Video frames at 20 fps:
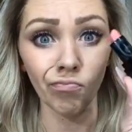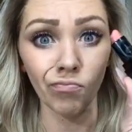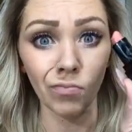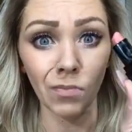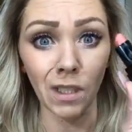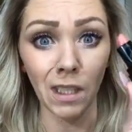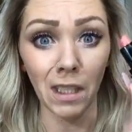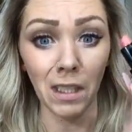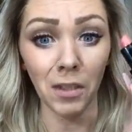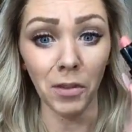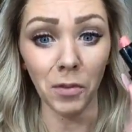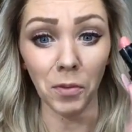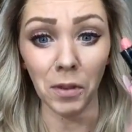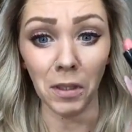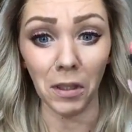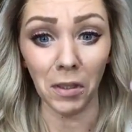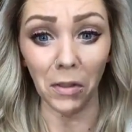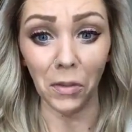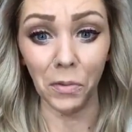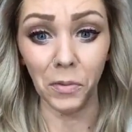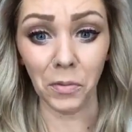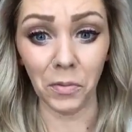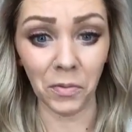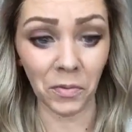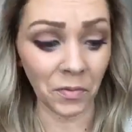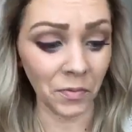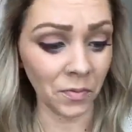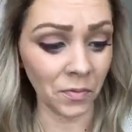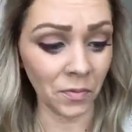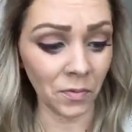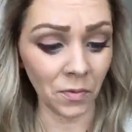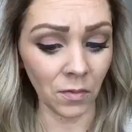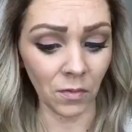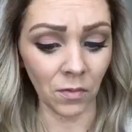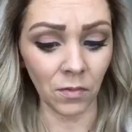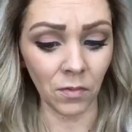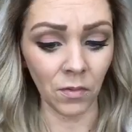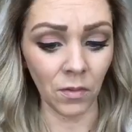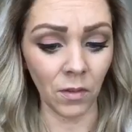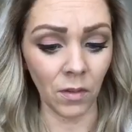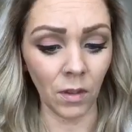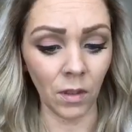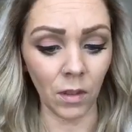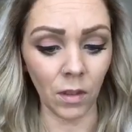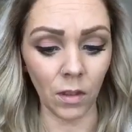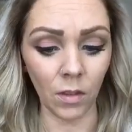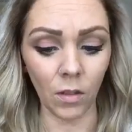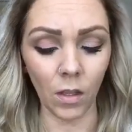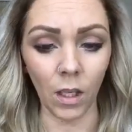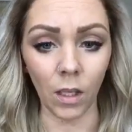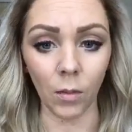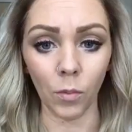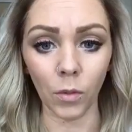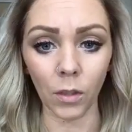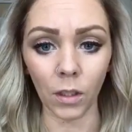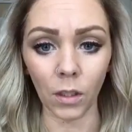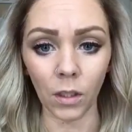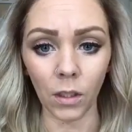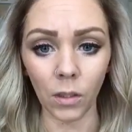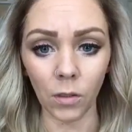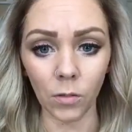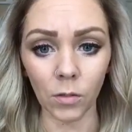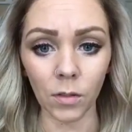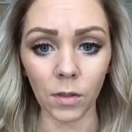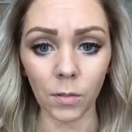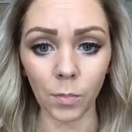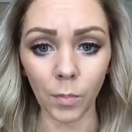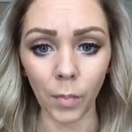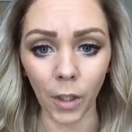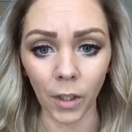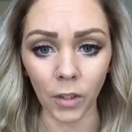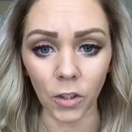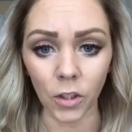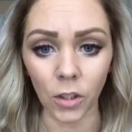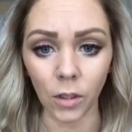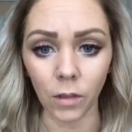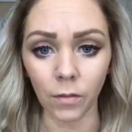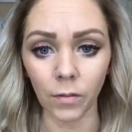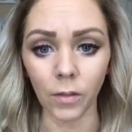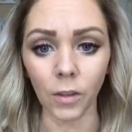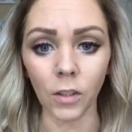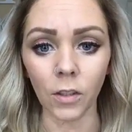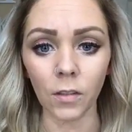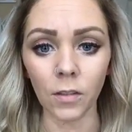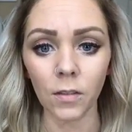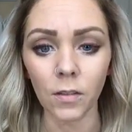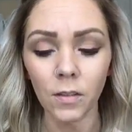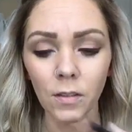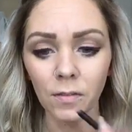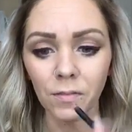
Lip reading: I don't know. Okay, we're gonna use Punchy first.